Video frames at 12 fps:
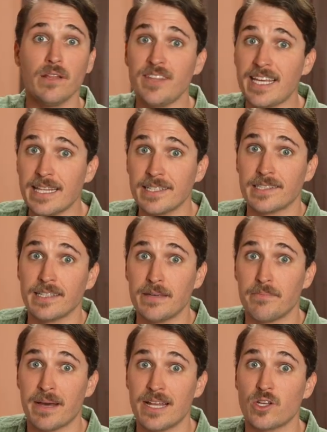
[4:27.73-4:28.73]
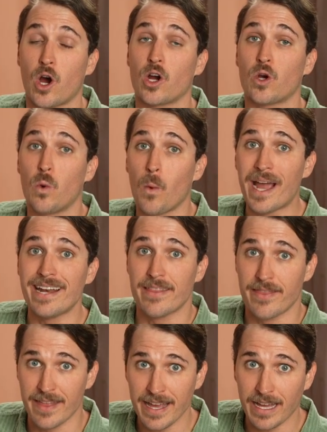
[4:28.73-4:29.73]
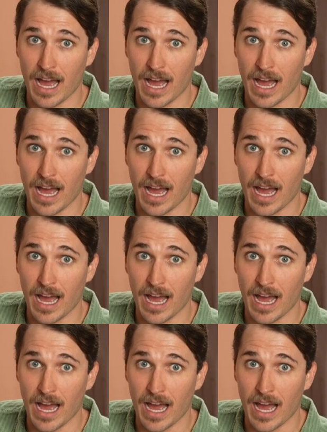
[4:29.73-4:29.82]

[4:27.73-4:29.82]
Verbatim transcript: of the Helix Elite beds are quite thick.